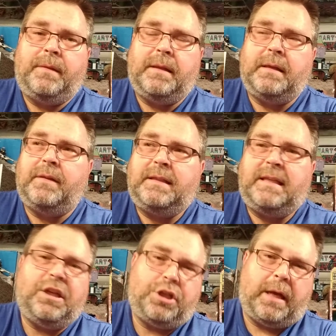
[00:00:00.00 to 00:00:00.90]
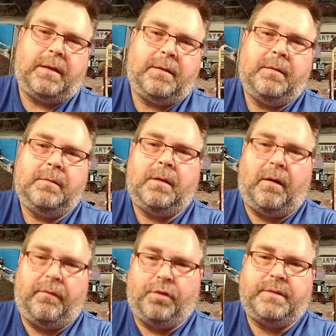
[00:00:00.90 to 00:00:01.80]
the keychain
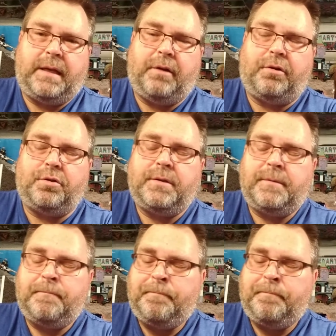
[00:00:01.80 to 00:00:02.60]
of those characters.